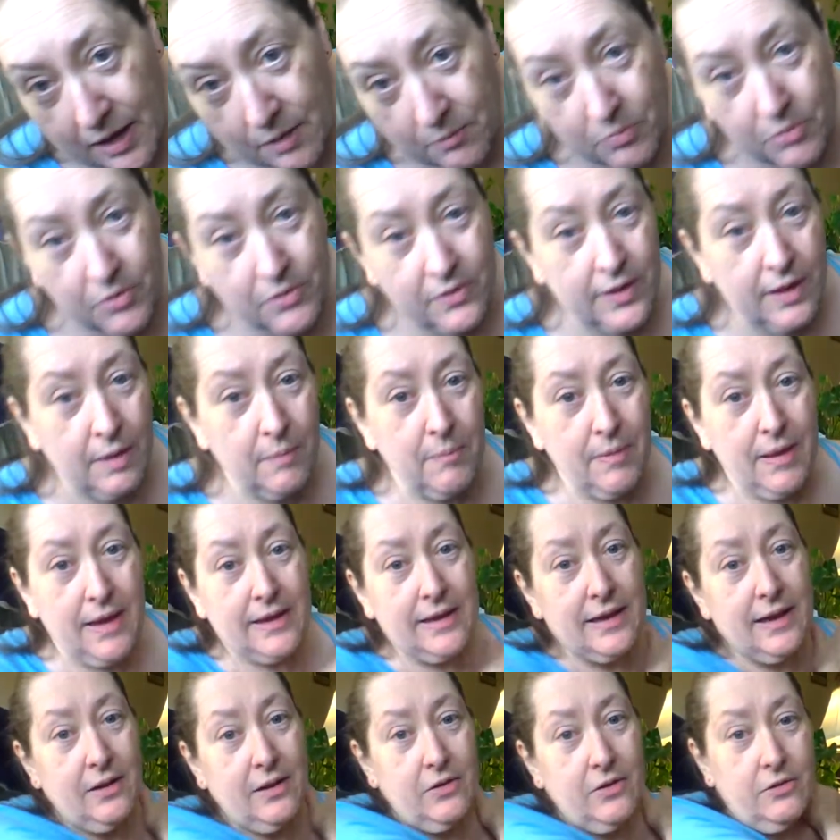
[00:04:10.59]
I'm putting that back
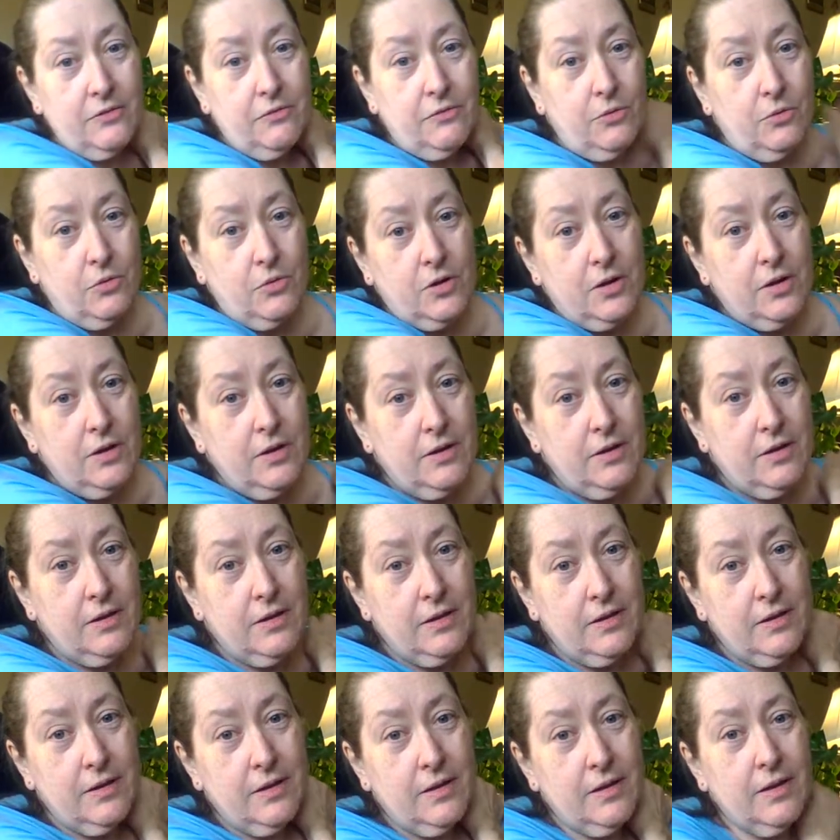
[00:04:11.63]
down in the floor.
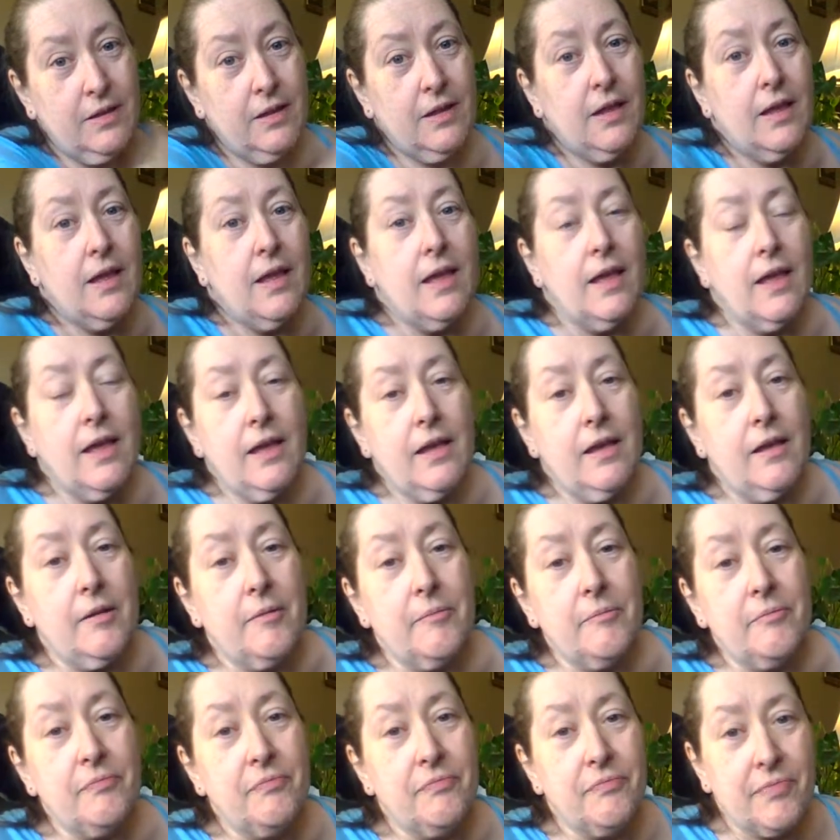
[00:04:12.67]

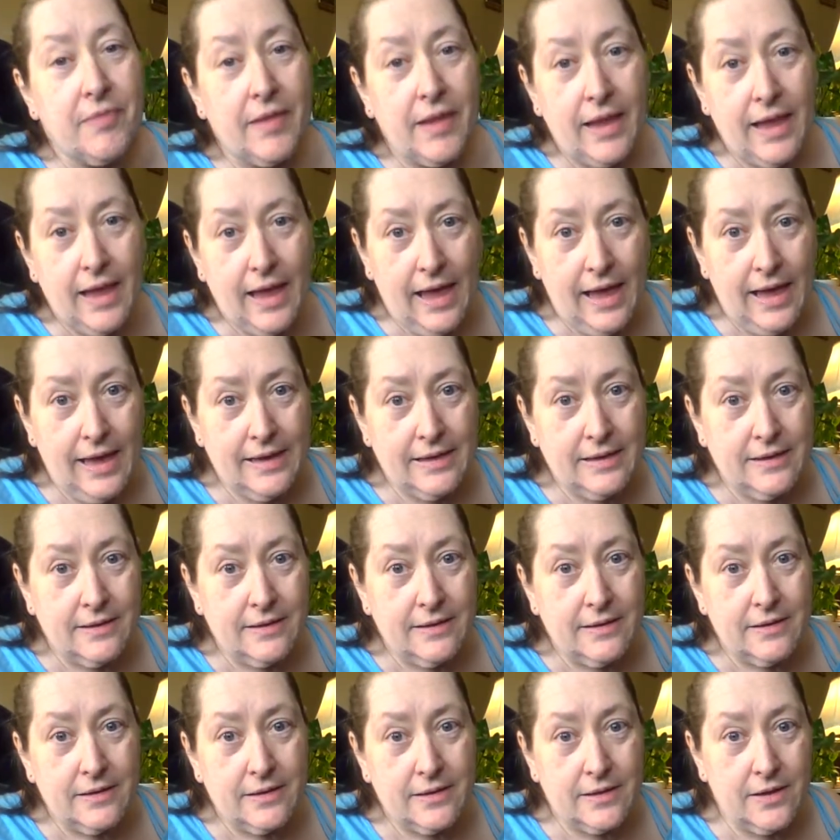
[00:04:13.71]
And
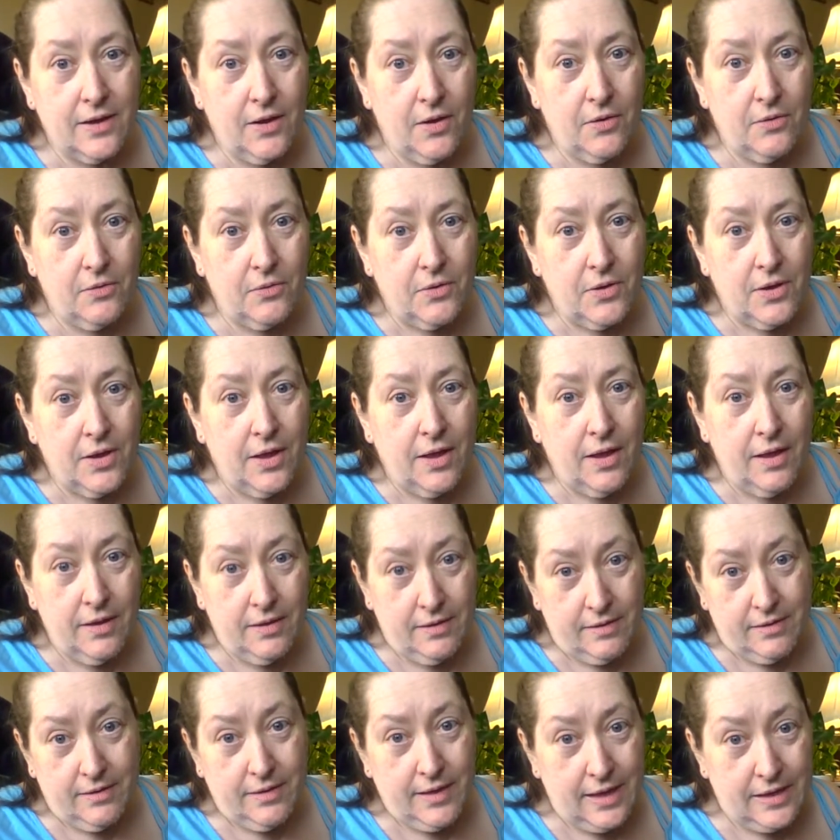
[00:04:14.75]
so
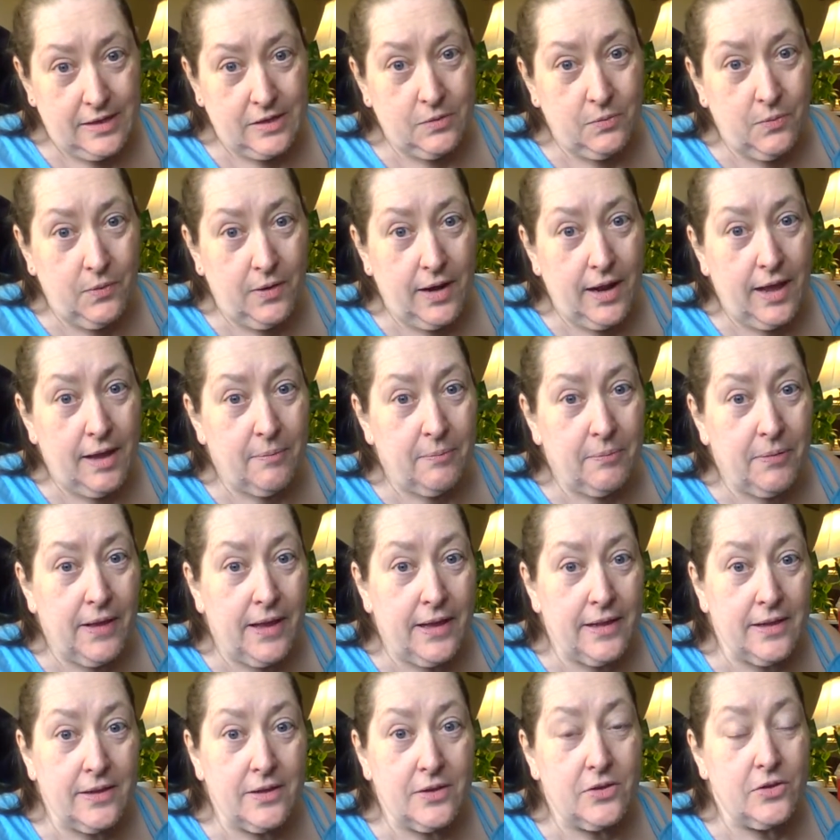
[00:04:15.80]
that's what I
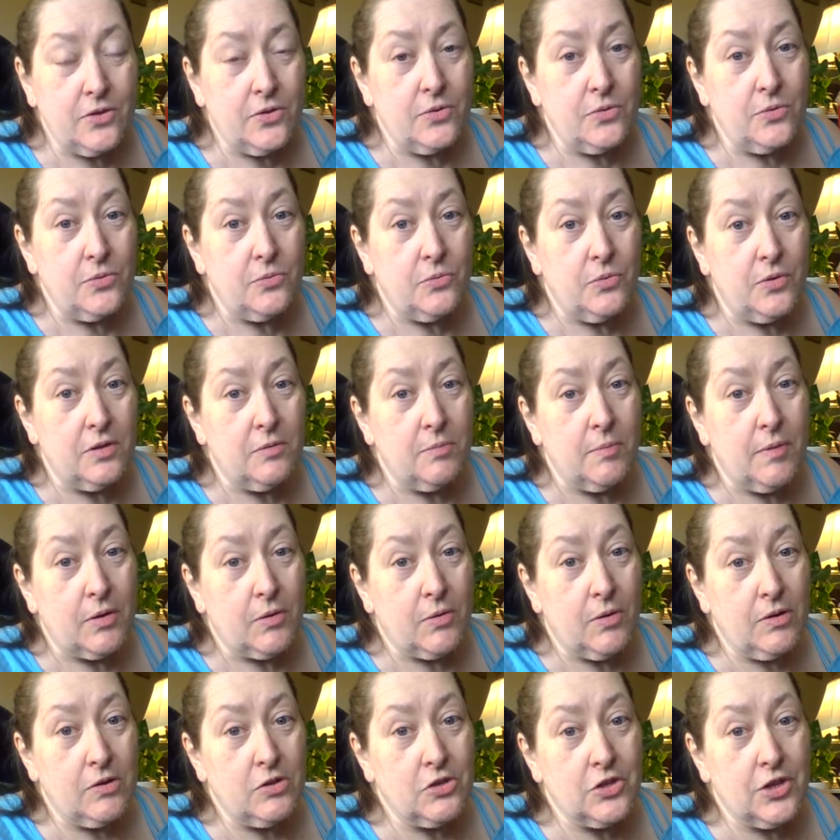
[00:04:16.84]
plan to do with my
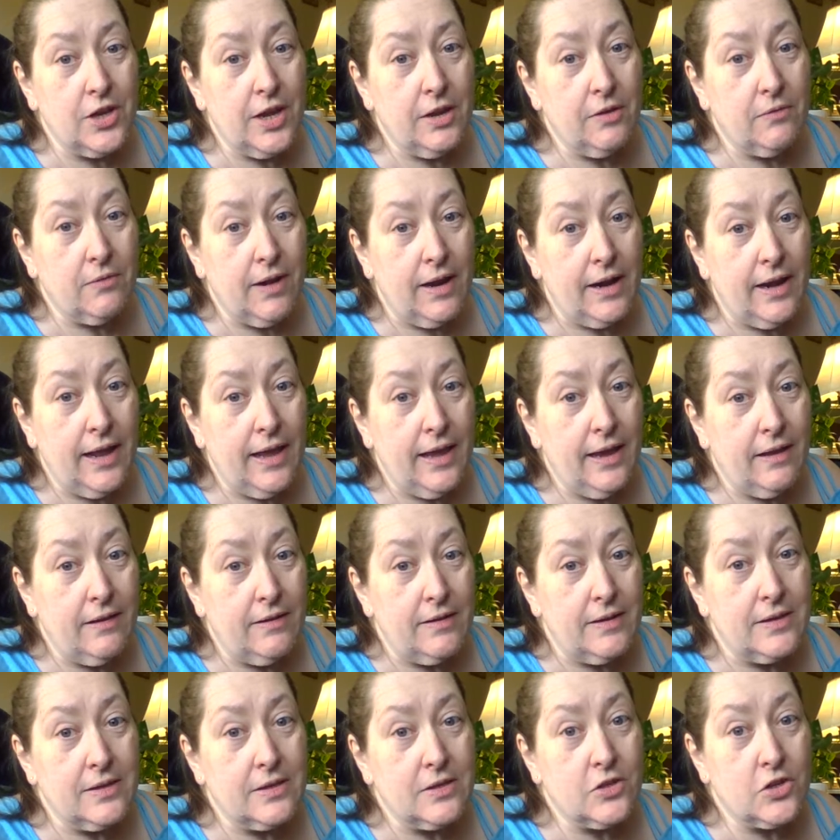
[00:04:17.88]
crochet right now,
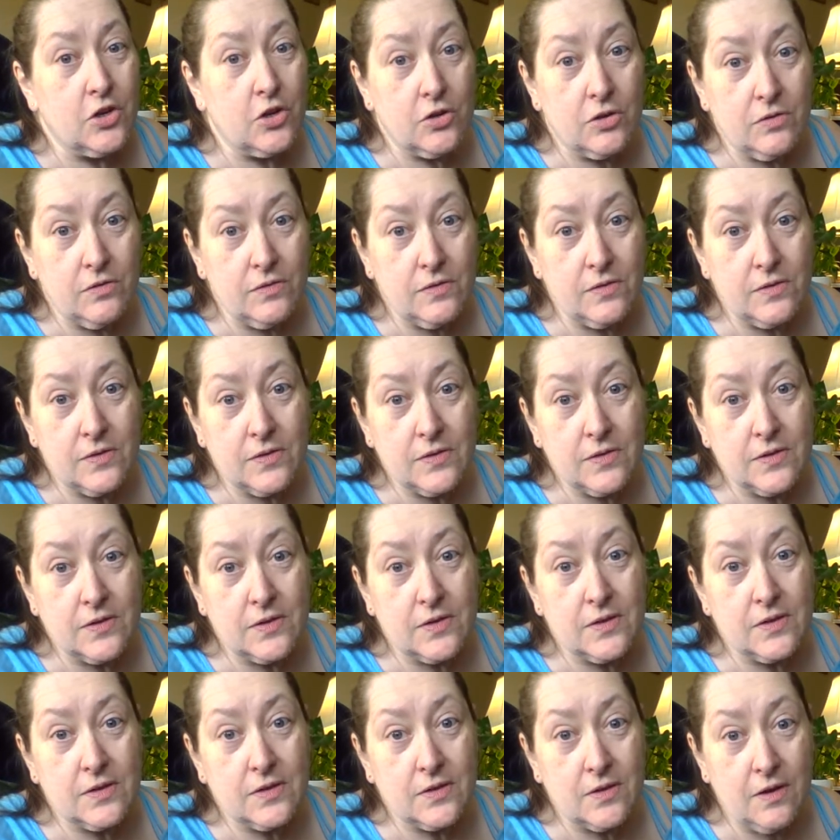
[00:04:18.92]
is turtles,
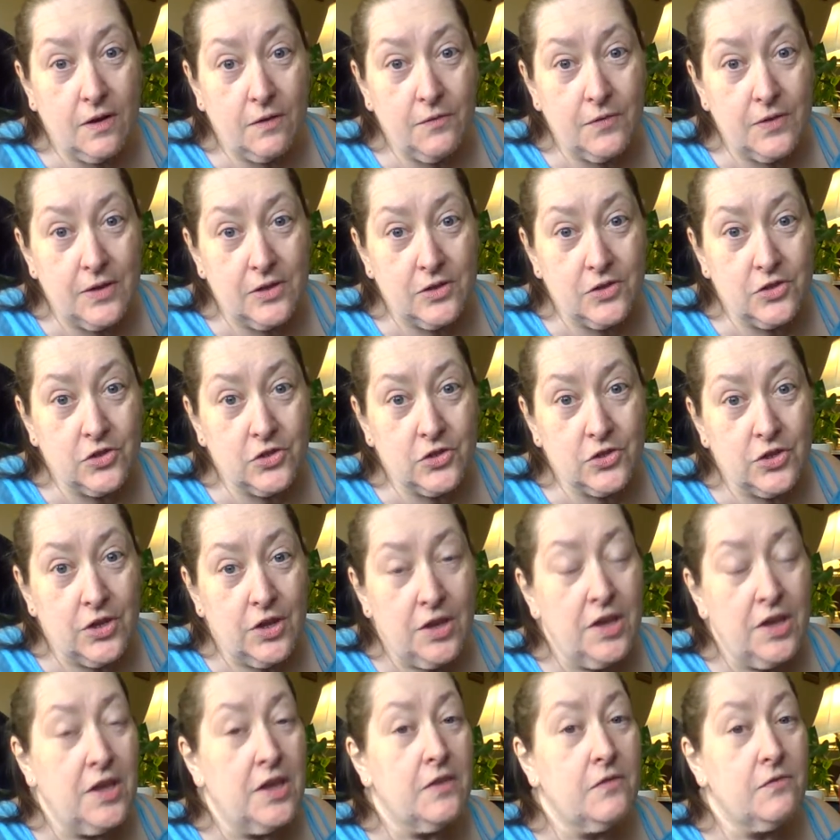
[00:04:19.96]
starfish,
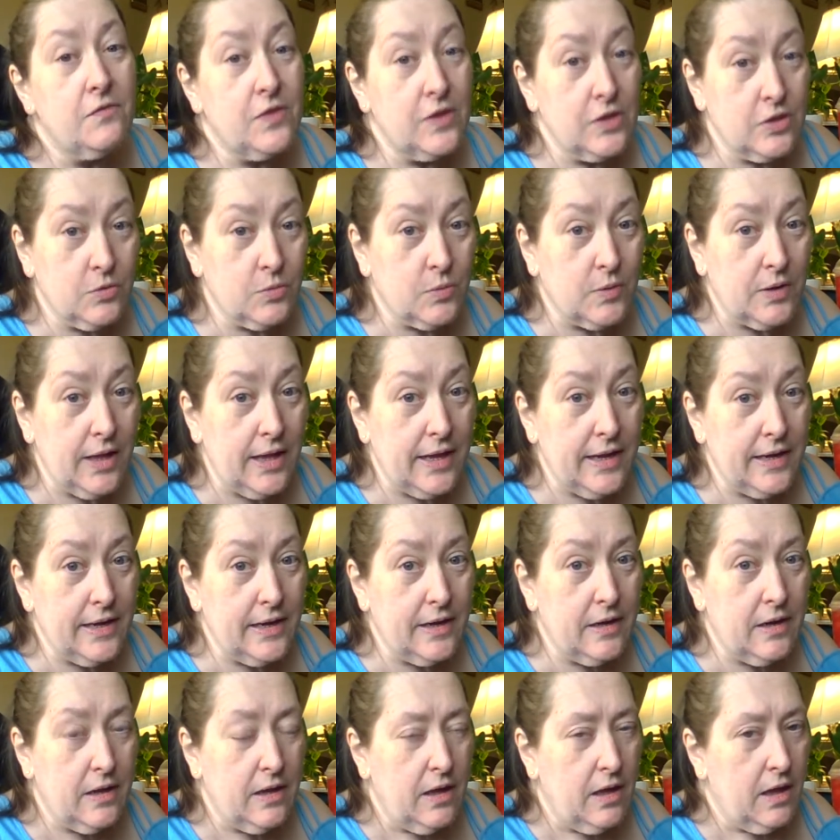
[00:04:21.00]
fish
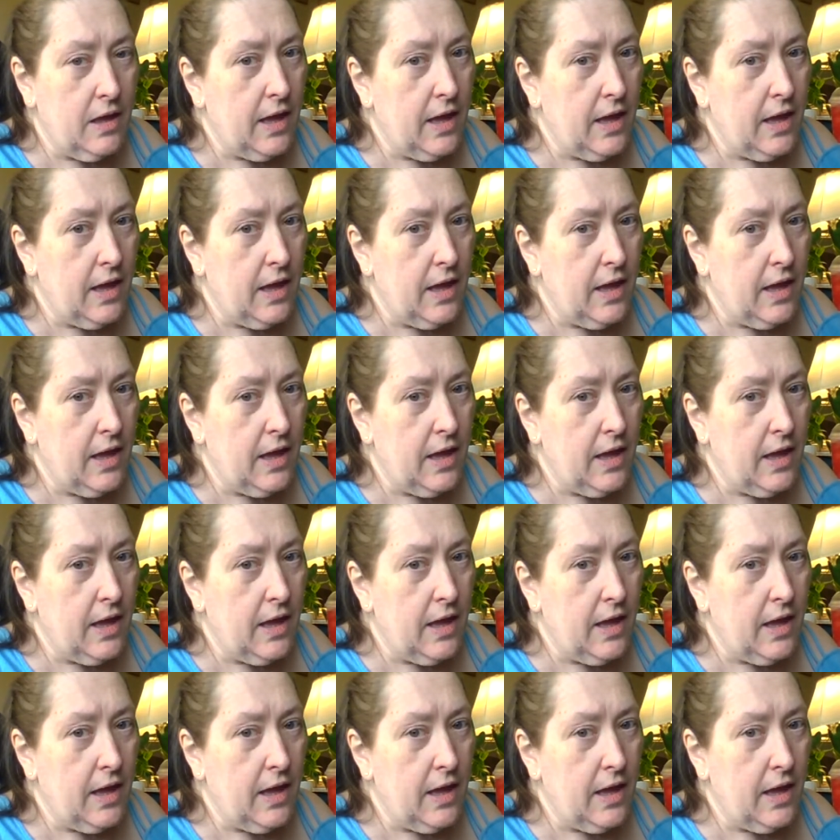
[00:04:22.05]
related.